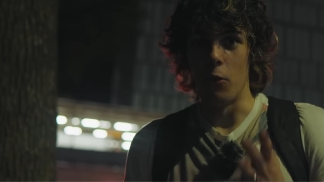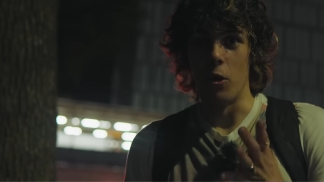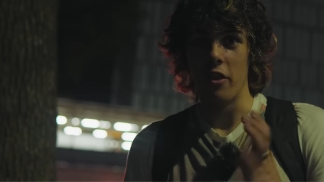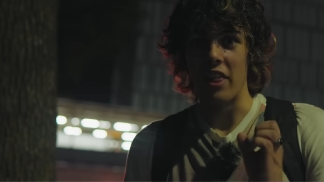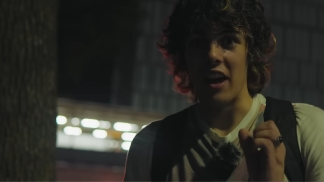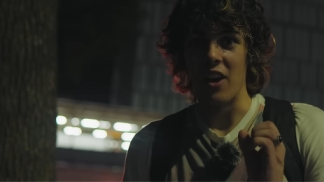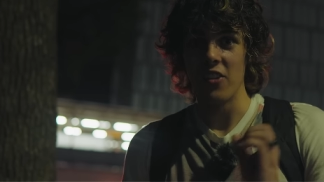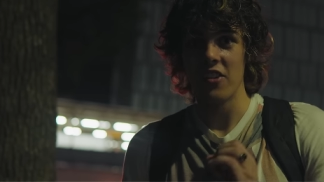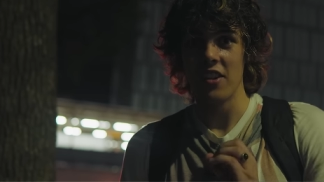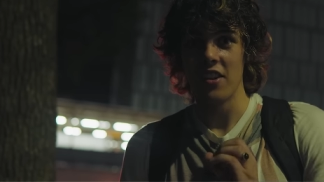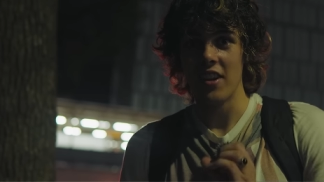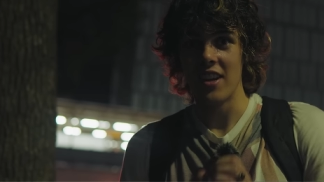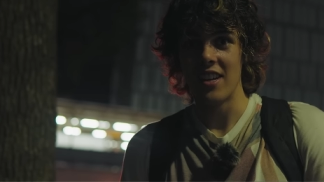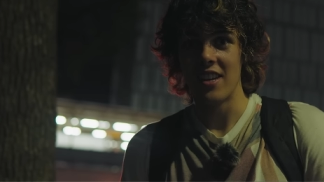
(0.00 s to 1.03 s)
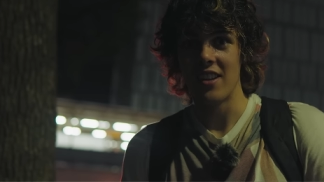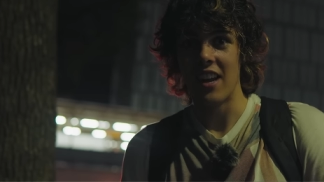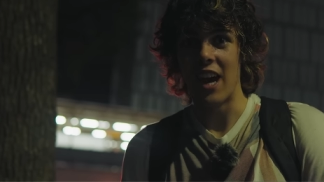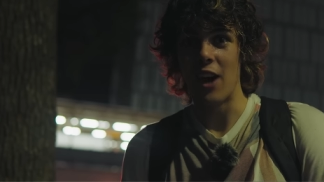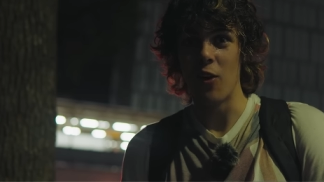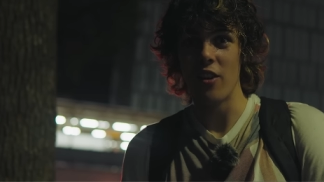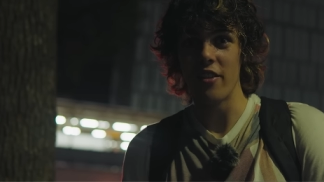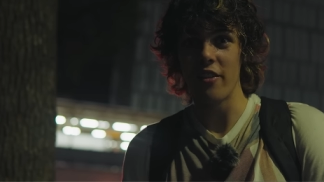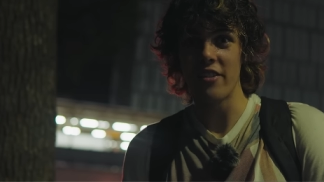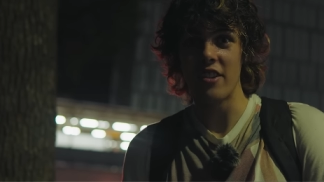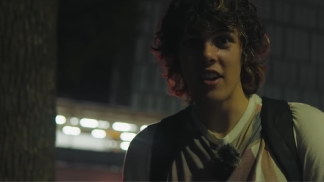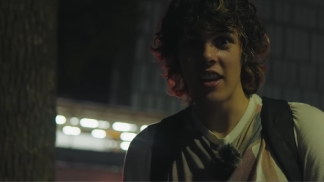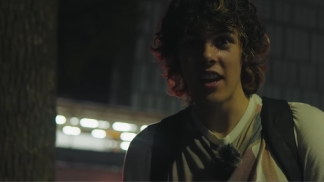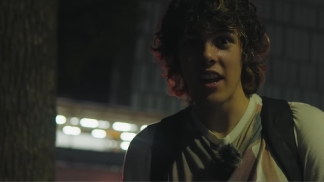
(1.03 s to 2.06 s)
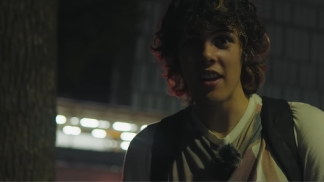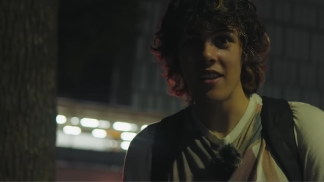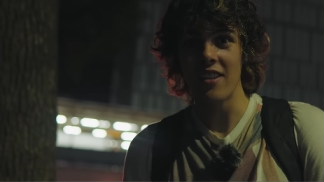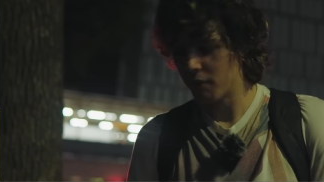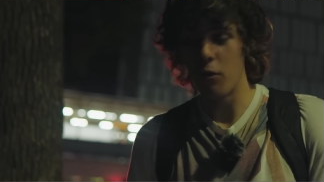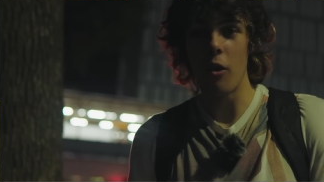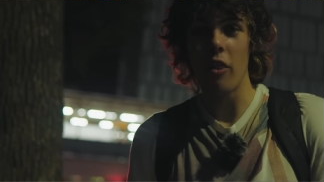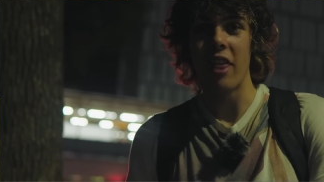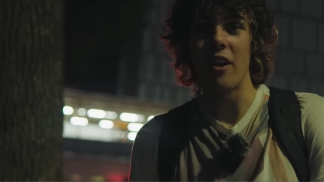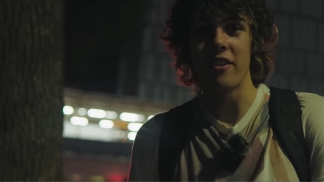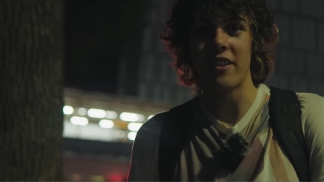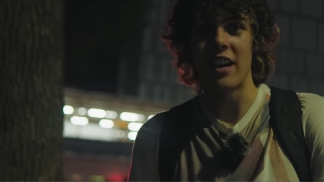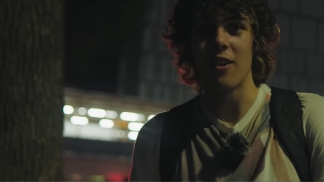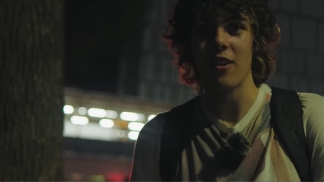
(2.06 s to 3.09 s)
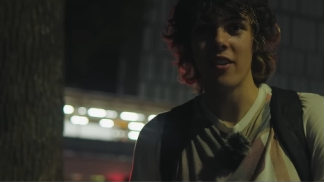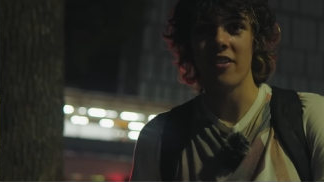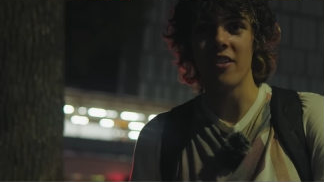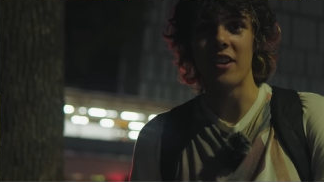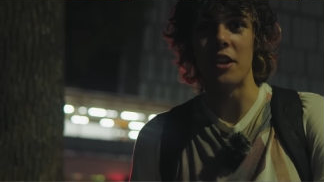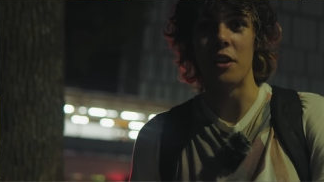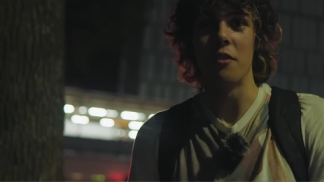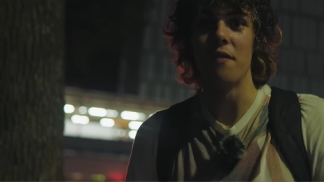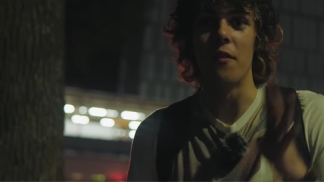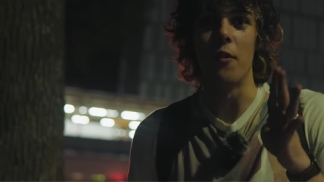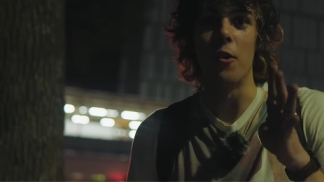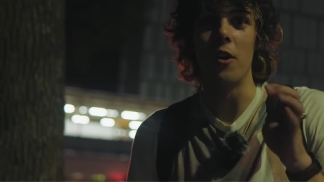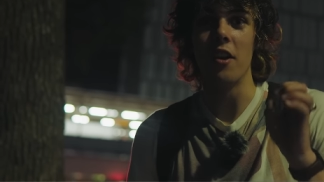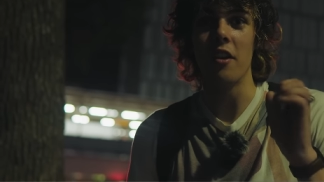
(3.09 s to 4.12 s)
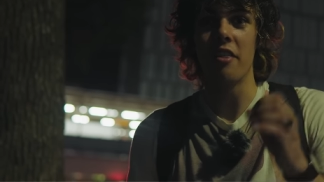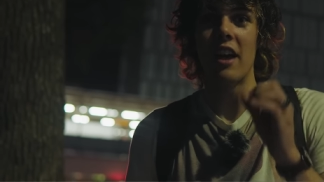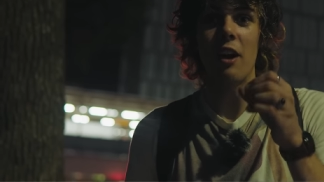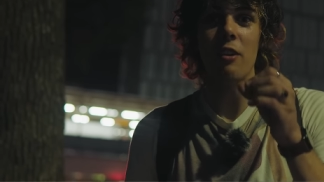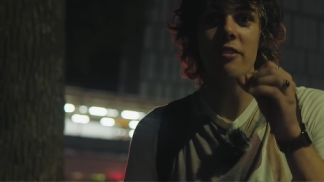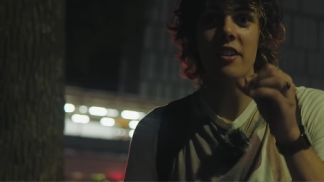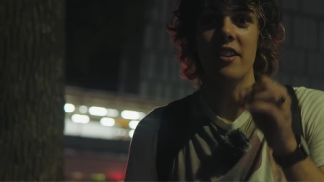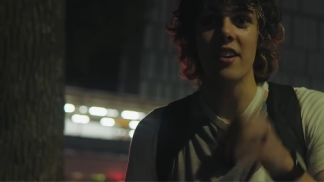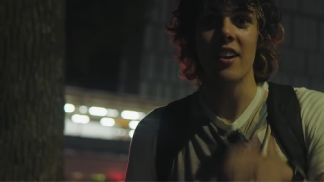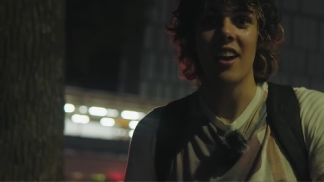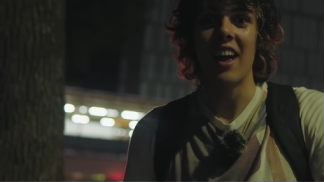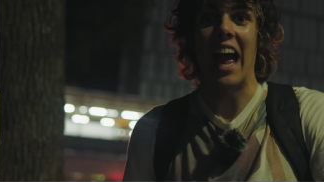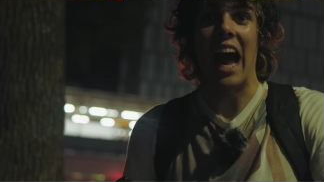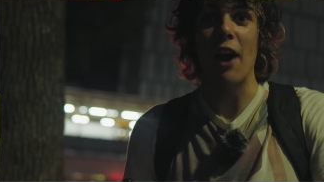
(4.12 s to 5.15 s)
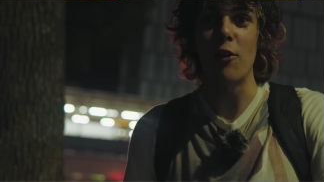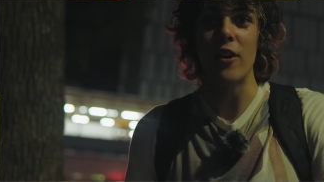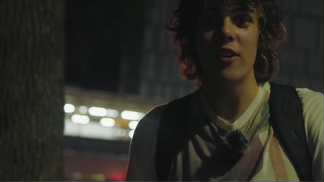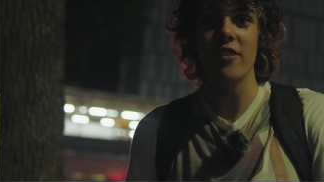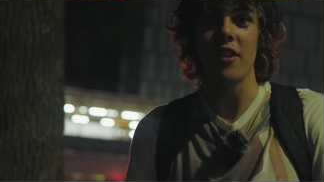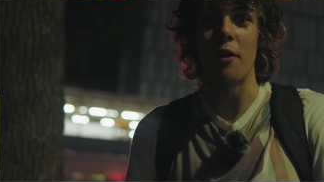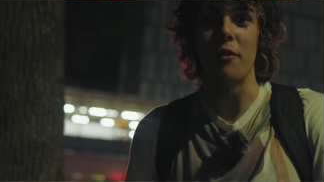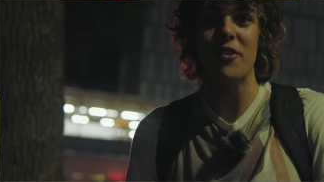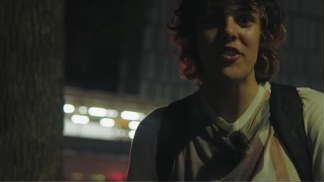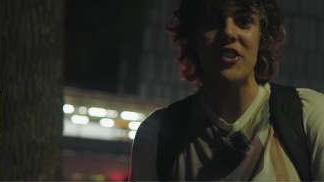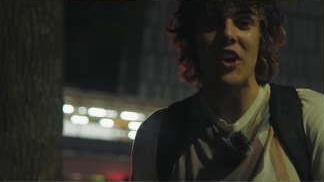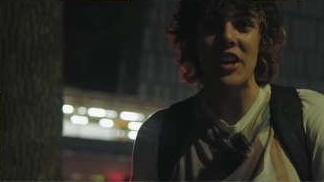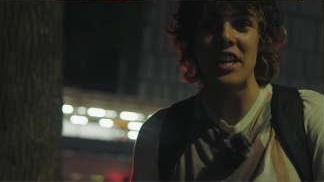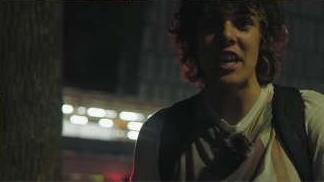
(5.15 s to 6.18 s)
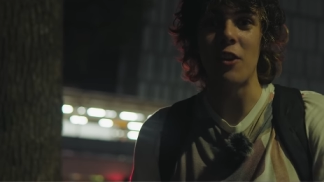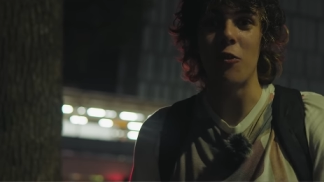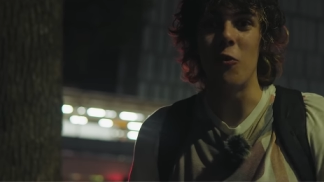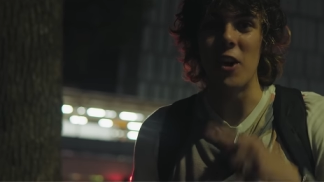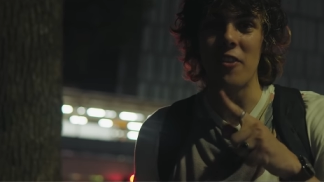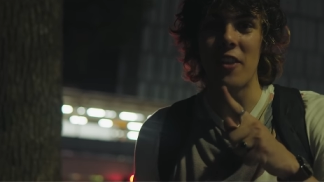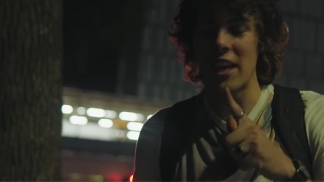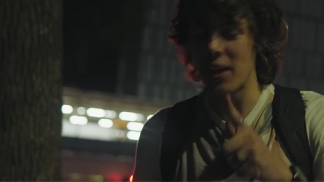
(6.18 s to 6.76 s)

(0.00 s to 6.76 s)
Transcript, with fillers: 4,000 hours of studying. 4,000 hours, you know, 4,000 hours of studying one